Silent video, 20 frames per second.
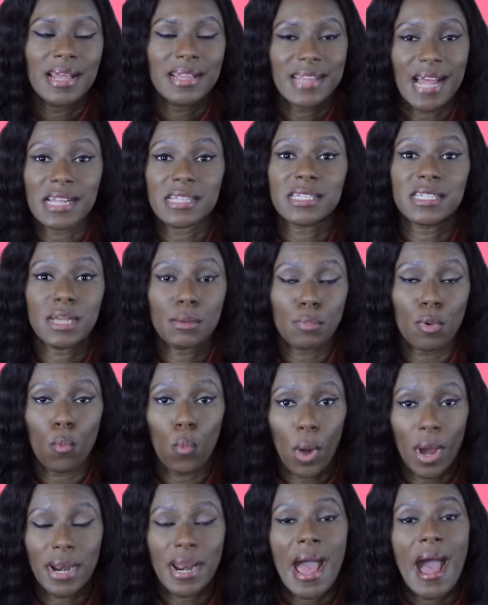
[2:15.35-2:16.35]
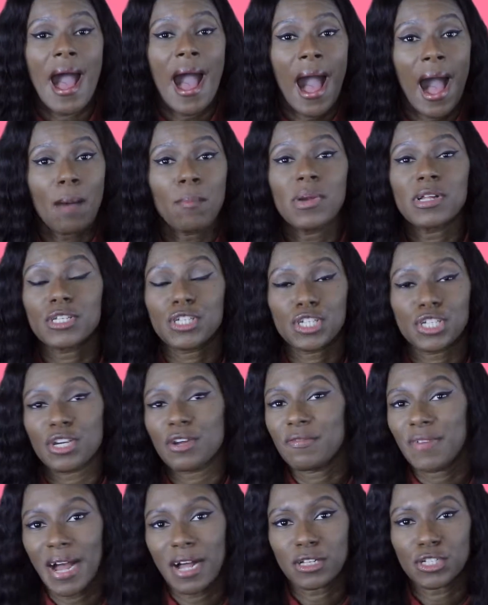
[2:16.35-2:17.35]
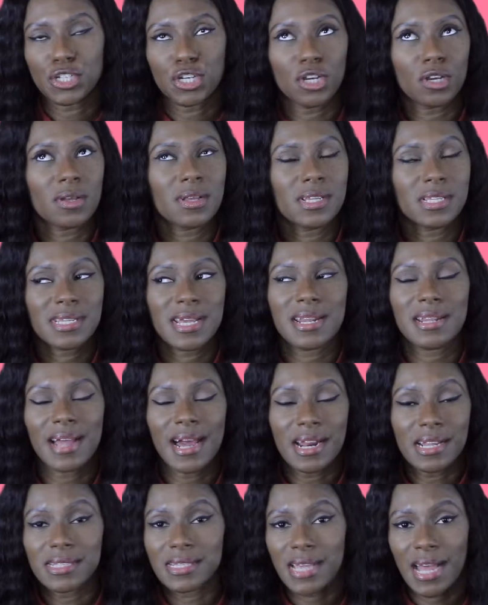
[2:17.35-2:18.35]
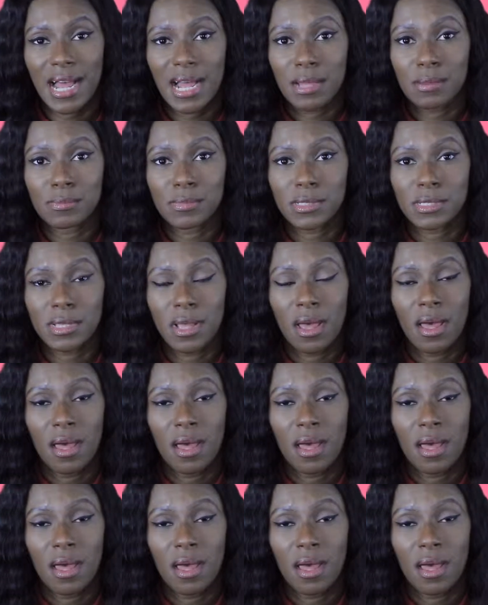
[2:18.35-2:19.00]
That's number one. How much is your voucher? Because sometimes